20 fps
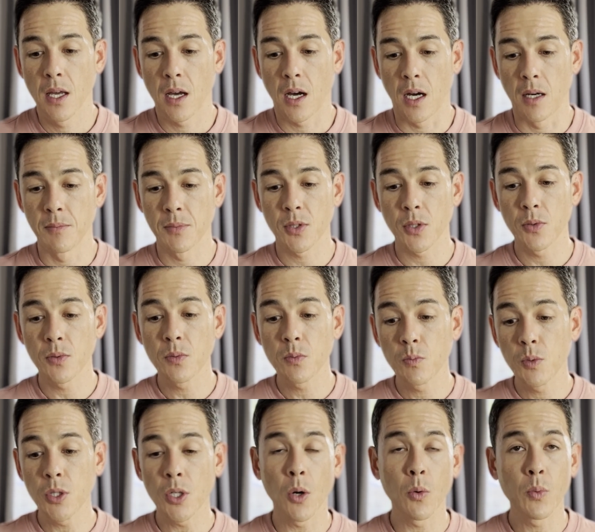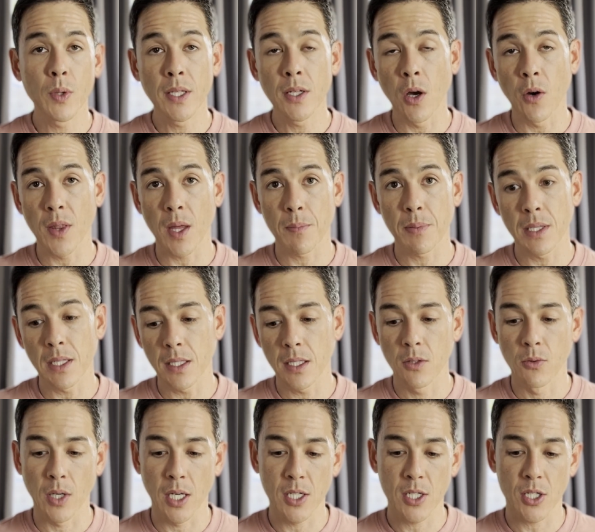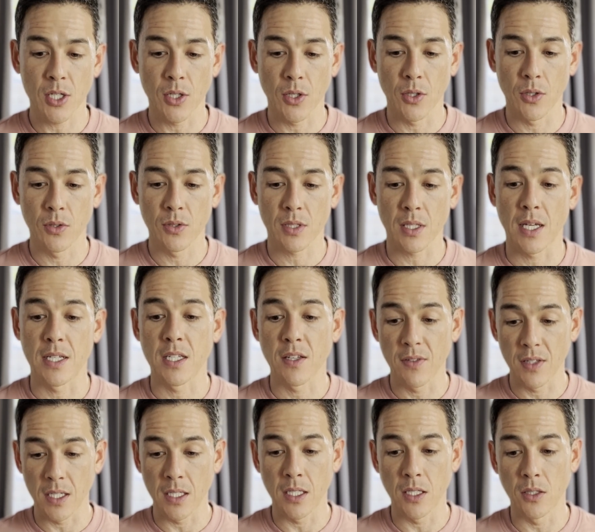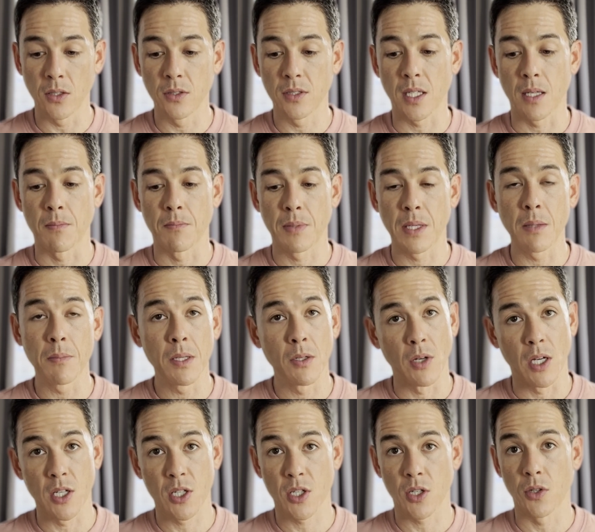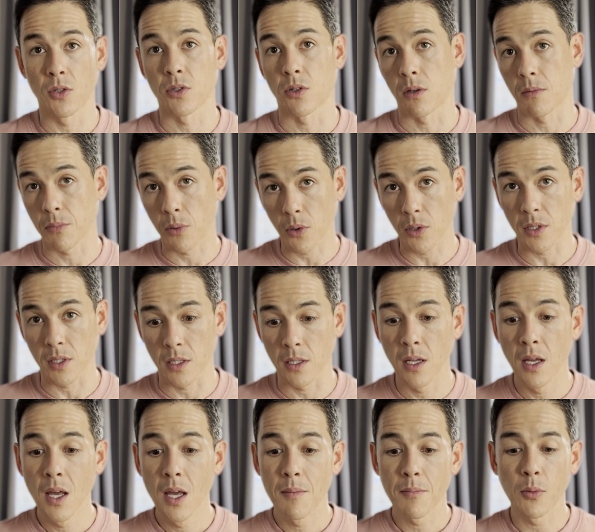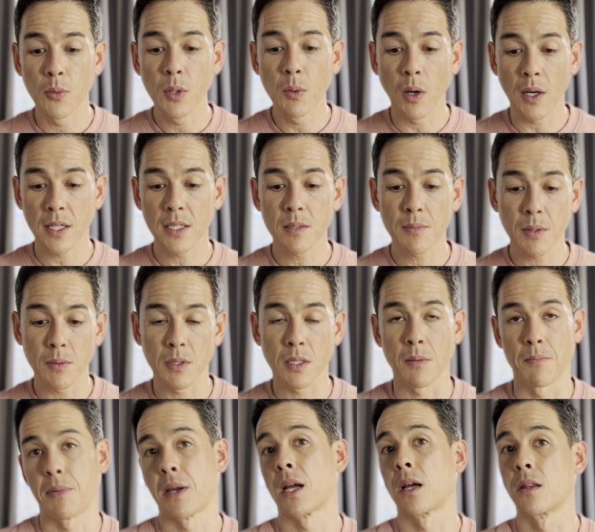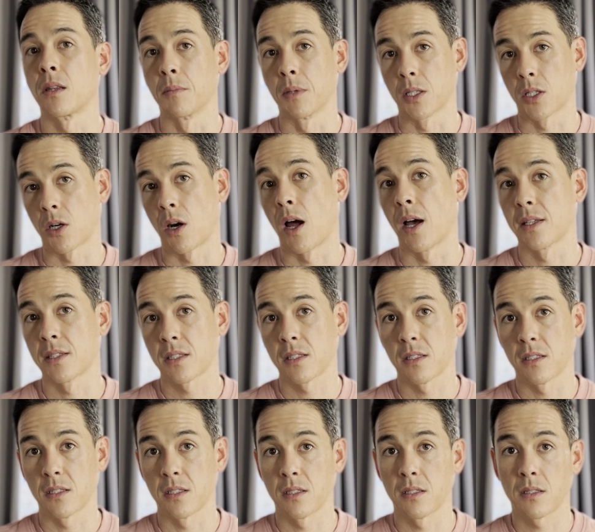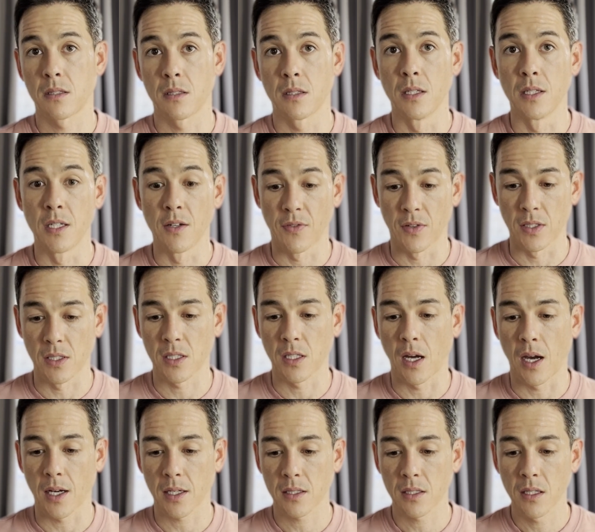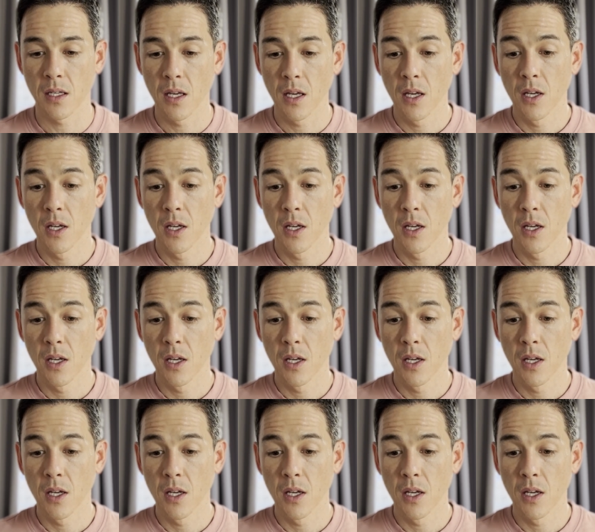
Um, so, you know, we know that PE ratios, dividend yields, and PB ratios are important, but we wanted to be able to compare them across the different stocks.